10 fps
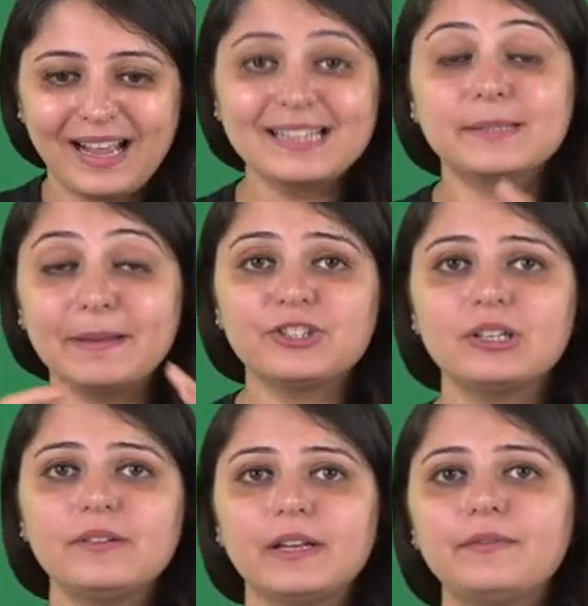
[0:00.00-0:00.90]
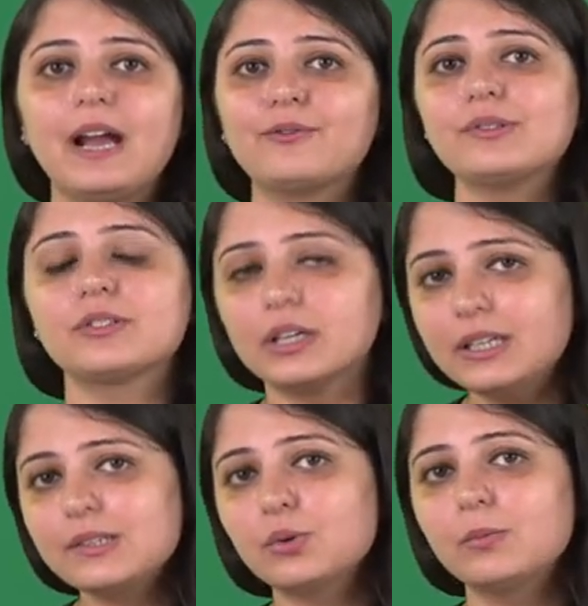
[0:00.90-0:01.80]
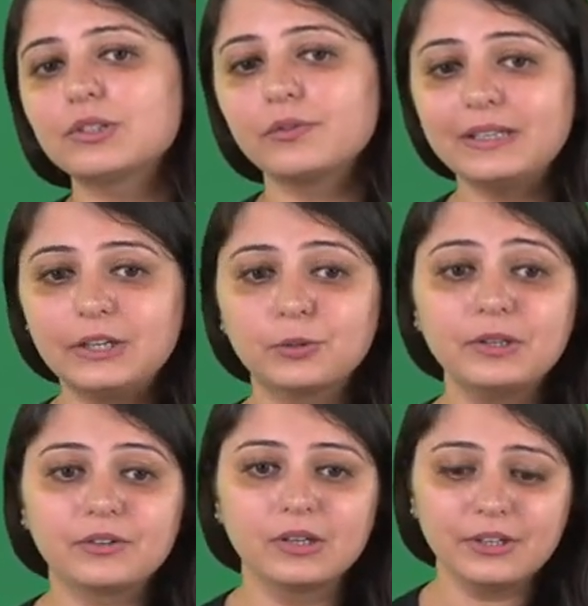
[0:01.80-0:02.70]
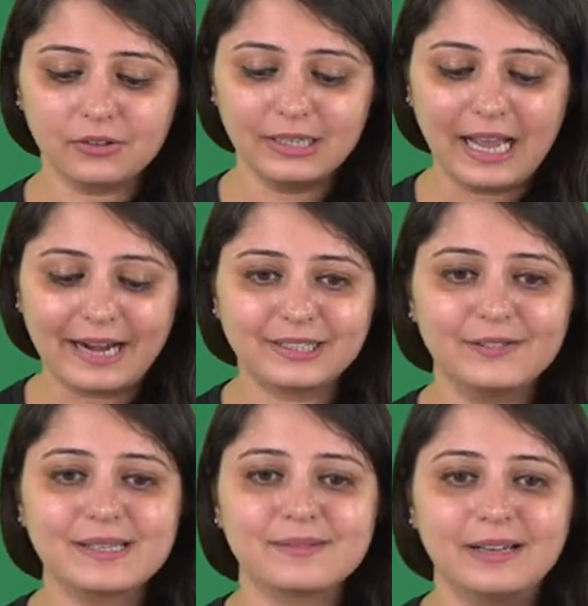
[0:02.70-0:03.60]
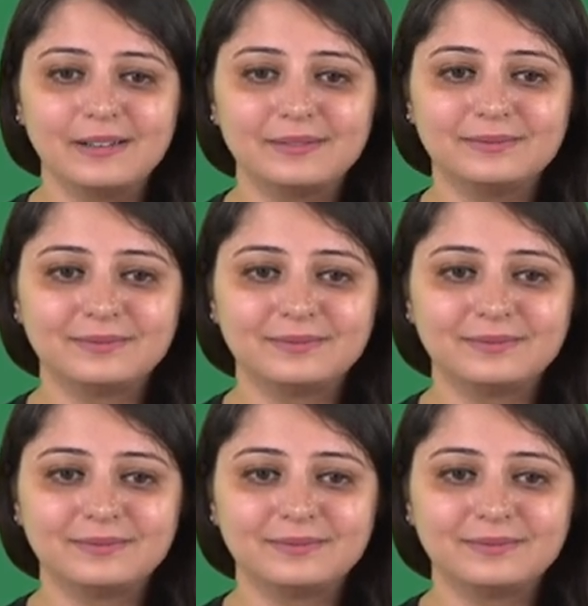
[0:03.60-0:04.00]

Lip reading: And especially when we have to study so much, so we need to be really, really active as well.